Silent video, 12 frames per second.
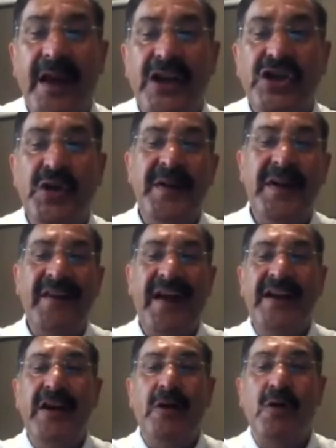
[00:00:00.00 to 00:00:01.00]
Achievement of
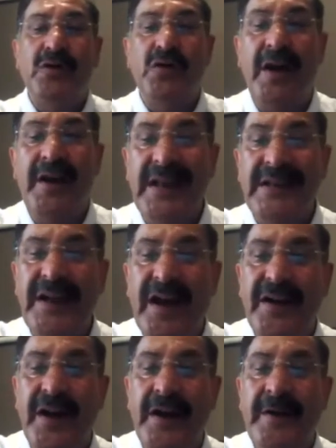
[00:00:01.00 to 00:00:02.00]
LDL cholesterol less than
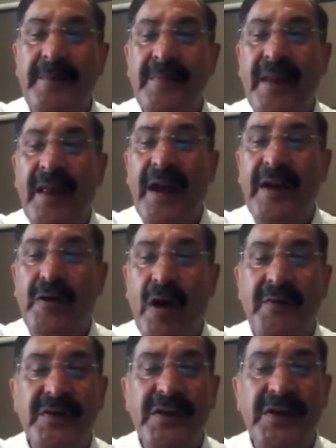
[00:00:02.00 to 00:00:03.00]
100 and
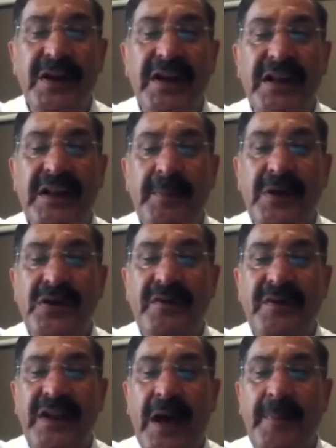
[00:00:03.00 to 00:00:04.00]
atorvastatin in the patient
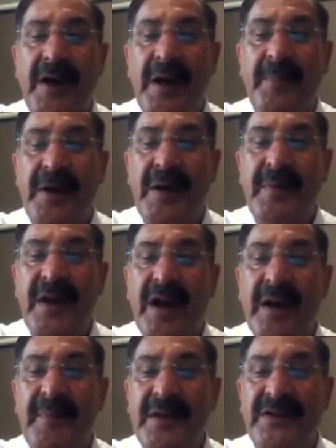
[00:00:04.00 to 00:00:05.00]
with hyperlipidemia
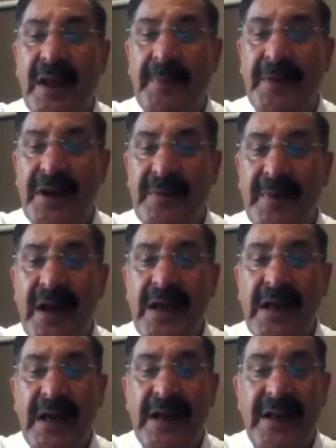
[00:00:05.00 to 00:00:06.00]
or mixed lipidemia,
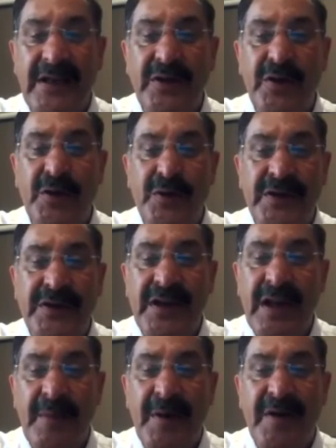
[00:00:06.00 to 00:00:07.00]
it does reduces,
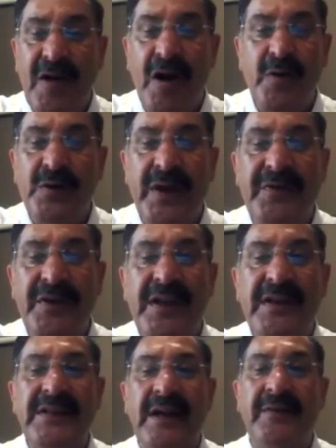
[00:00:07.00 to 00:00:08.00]
but not to the
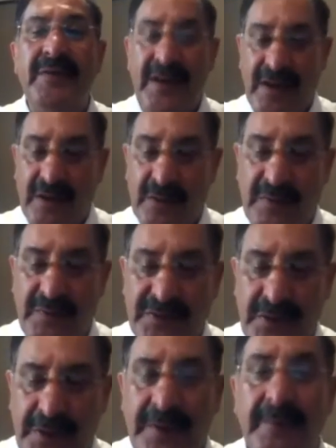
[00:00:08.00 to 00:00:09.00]
efficacy of
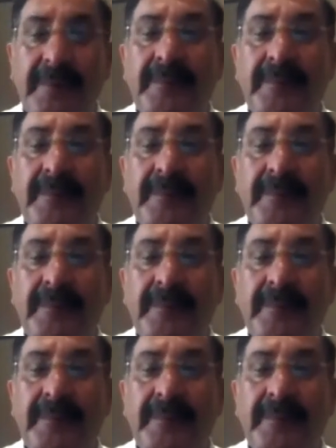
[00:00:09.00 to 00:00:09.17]
rosuvastatin.